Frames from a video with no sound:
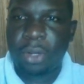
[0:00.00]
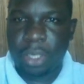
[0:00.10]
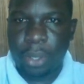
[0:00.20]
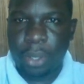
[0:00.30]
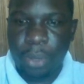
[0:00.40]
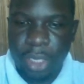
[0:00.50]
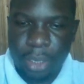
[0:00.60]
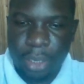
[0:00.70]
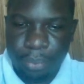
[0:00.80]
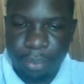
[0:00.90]
Close our
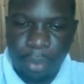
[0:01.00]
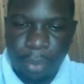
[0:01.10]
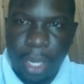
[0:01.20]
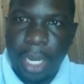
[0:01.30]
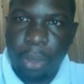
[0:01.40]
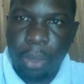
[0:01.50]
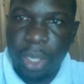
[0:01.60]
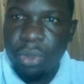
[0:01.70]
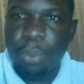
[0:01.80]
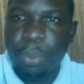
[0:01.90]
quote, and
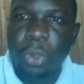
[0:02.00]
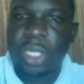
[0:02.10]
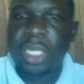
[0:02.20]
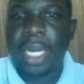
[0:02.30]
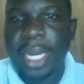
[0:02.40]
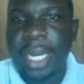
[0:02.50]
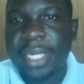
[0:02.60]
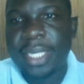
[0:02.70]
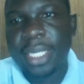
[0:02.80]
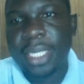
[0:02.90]
once we put the
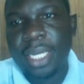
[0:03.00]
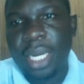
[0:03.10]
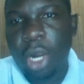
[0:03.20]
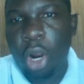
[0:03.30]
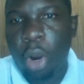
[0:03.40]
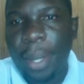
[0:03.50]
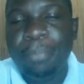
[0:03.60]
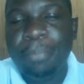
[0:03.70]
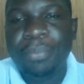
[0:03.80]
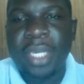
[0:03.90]
next
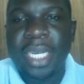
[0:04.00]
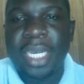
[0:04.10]
comma,